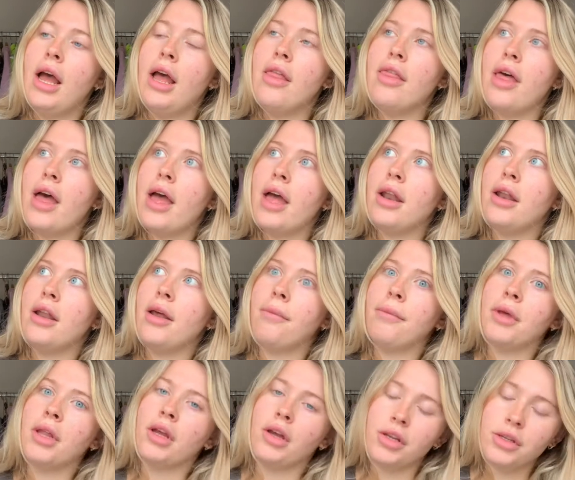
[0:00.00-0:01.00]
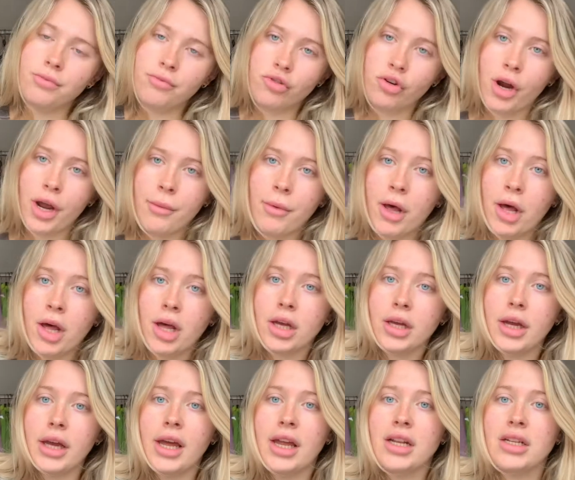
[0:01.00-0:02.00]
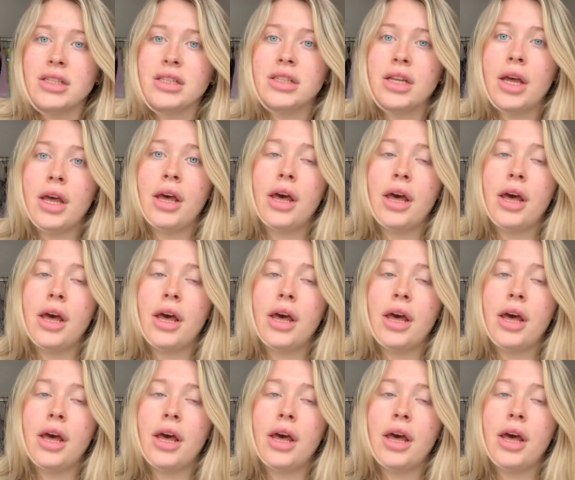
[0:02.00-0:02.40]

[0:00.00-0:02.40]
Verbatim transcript: And then I'm going to go to Primark and